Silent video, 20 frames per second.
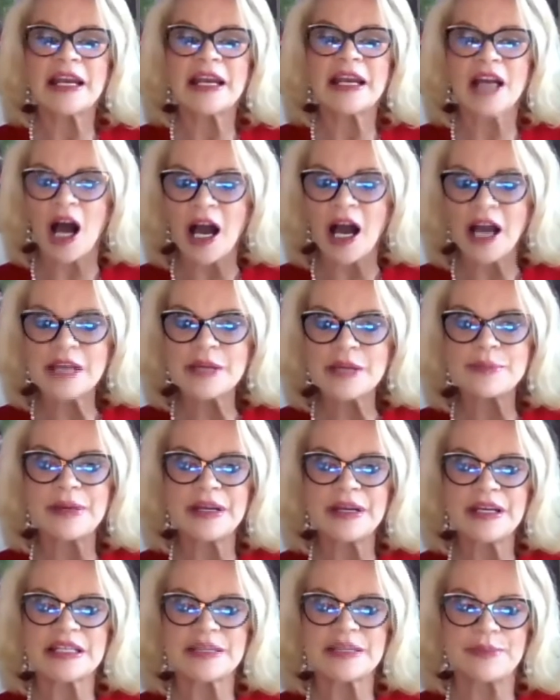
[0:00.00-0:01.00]

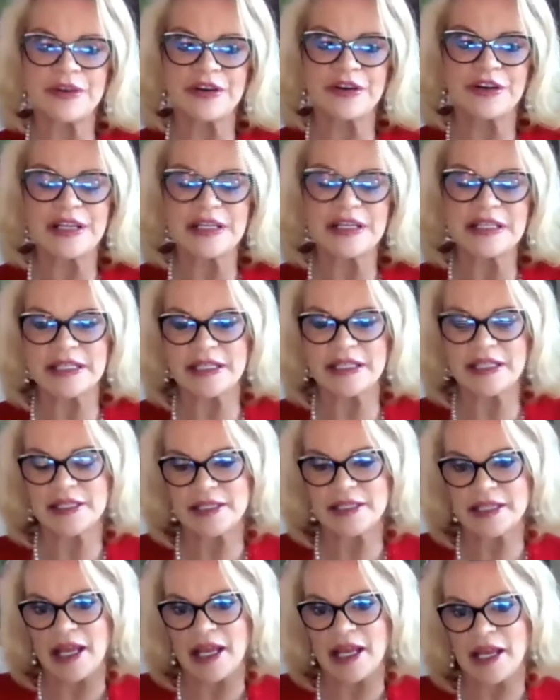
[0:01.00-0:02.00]
occupant
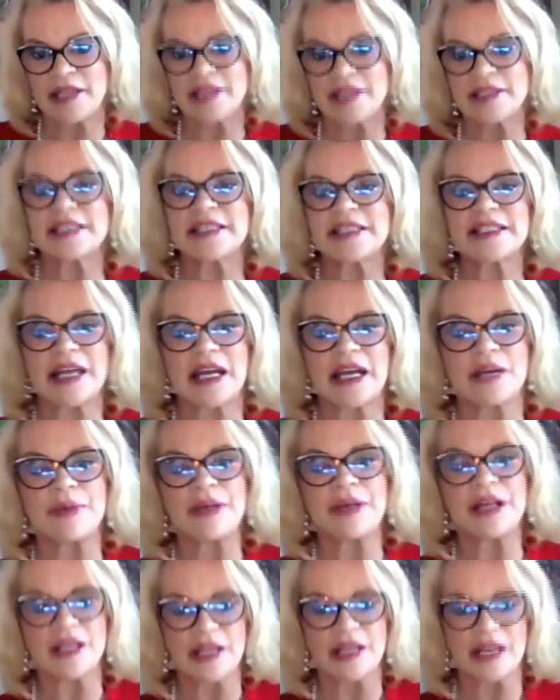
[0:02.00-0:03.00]
experiences and
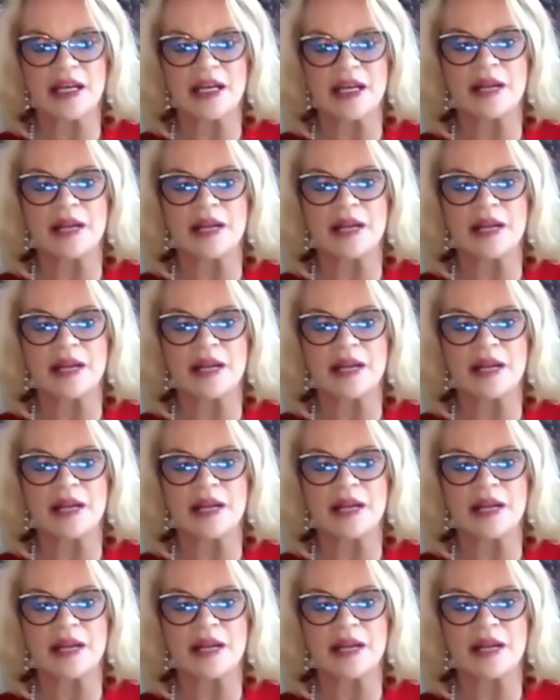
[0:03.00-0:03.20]
sustainability.